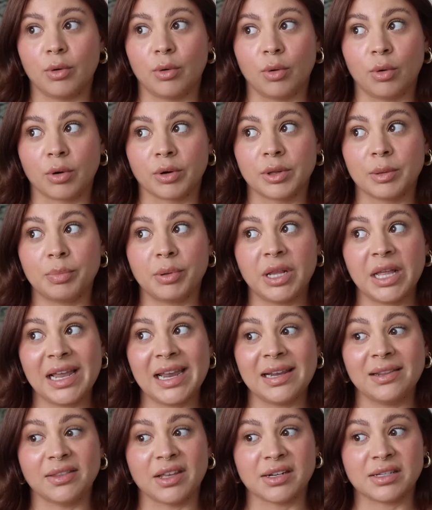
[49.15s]
or the
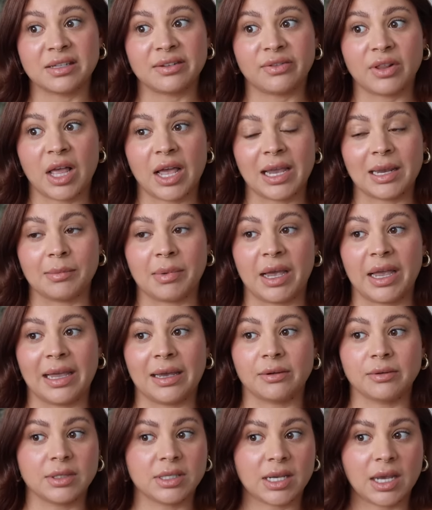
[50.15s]
plane that's flying by
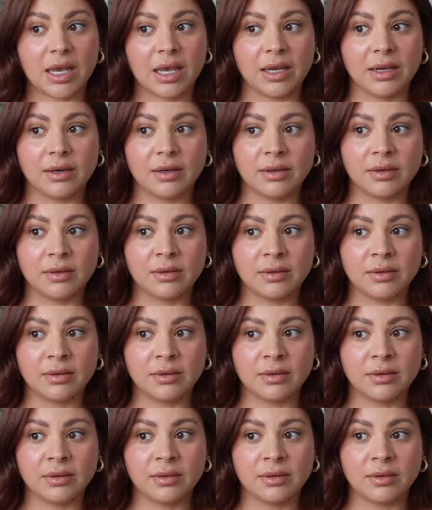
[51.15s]
outside,